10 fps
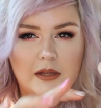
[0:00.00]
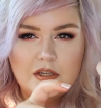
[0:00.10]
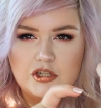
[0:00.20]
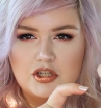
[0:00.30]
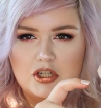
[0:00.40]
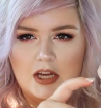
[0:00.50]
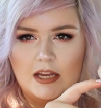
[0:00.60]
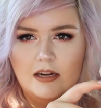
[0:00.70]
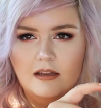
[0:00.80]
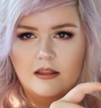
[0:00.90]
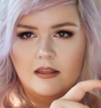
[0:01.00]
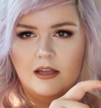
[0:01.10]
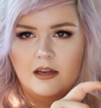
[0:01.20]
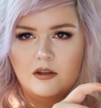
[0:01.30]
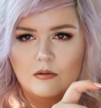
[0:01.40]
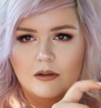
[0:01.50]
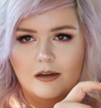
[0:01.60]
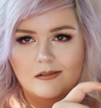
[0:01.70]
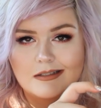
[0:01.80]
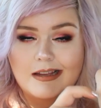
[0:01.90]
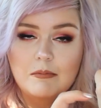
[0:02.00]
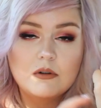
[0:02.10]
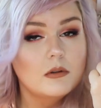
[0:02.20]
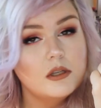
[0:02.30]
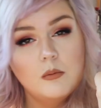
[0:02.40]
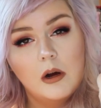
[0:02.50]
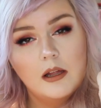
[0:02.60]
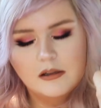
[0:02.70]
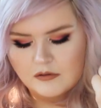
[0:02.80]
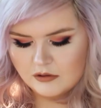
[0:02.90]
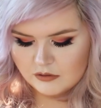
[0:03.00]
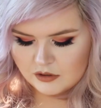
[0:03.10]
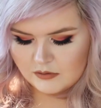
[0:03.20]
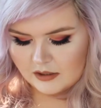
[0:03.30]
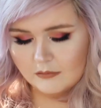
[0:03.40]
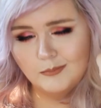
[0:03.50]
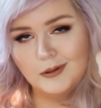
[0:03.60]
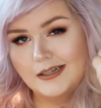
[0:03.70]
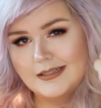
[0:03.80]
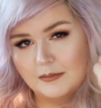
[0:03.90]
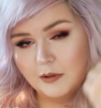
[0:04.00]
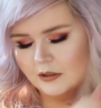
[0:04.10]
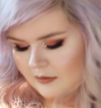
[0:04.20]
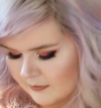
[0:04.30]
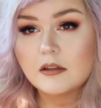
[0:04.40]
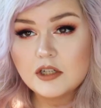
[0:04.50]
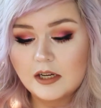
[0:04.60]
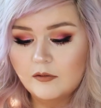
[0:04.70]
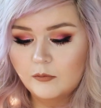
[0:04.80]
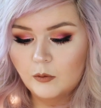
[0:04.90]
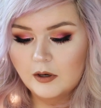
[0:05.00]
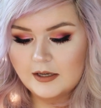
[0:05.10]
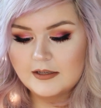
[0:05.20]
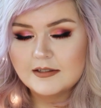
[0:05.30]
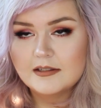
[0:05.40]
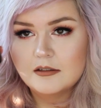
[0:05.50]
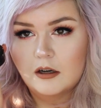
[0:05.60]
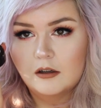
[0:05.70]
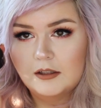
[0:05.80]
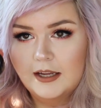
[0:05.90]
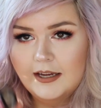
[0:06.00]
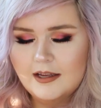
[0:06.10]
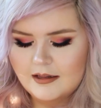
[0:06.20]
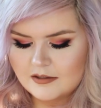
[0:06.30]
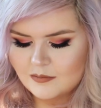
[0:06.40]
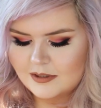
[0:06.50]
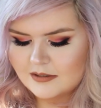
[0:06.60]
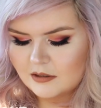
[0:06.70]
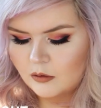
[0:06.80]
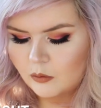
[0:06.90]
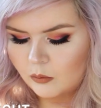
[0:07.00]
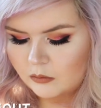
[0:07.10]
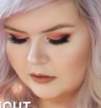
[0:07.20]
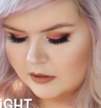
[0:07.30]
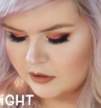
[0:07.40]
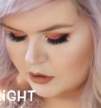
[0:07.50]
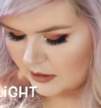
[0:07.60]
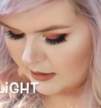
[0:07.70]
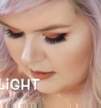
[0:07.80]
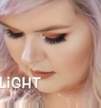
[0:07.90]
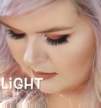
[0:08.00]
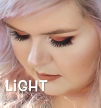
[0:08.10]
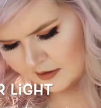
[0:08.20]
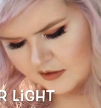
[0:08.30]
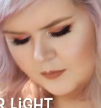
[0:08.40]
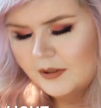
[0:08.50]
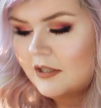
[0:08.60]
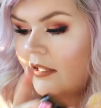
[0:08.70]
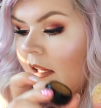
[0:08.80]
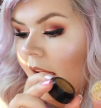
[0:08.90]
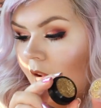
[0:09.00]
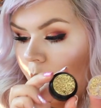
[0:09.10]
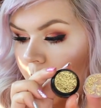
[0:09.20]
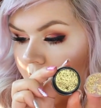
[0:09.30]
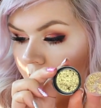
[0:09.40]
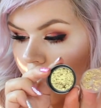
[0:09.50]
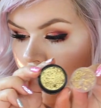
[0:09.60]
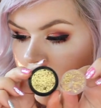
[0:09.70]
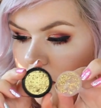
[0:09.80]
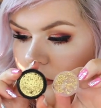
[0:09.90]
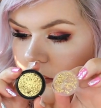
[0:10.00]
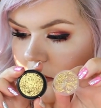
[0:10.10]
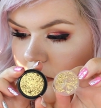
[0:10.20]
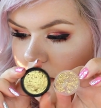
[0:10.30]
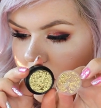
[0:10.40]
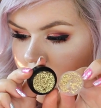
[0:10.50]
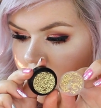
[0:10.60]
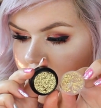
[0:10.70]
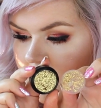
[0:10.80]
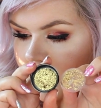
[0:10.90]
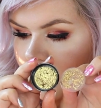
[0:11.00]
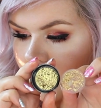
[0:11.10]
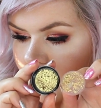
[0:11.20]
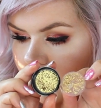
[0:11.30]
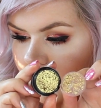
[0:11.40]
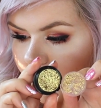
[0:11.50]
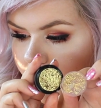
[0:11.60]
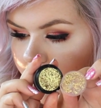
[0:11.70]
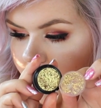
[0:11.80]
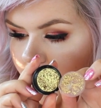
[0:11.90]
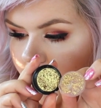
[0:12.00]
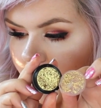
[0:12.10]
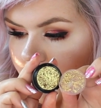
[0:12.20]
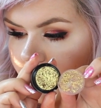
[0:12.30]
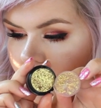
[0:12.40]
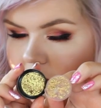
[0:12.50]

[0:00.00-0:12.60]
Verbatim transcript: peachy shade, then you can kind of decide which one you want. Those are two that are pretty similar. Shade four is Starlight, and this one is a gold shade. Super yellowy gold. So that's what it looks like in the little pot.